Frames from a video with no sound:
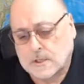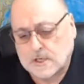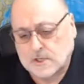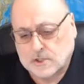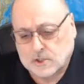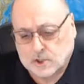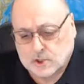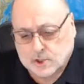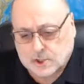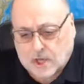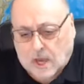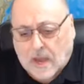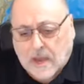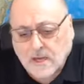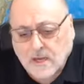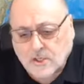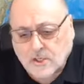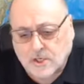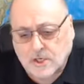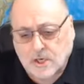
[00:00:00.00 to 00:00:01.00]
this
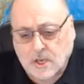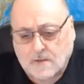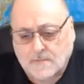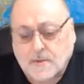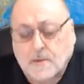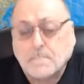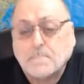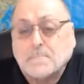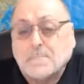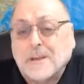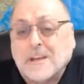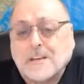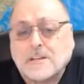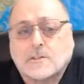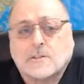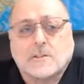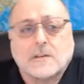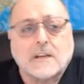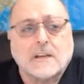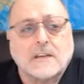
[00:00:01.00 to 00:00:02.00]
changing of the
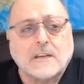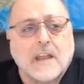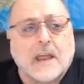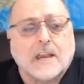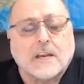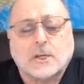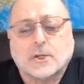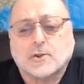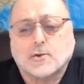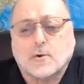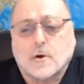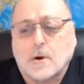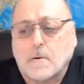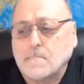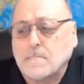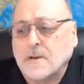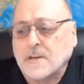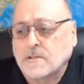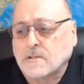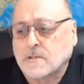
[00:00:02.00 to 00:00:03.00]
beastly nature
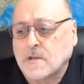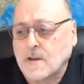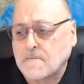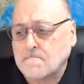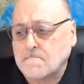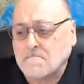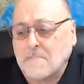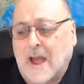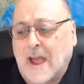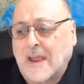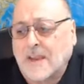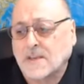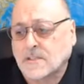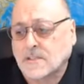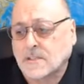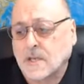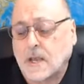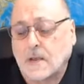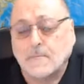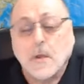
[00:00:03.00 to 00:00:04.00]
or beastly
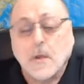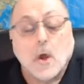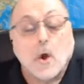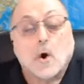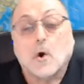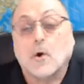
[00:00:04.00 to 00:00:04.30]
mindset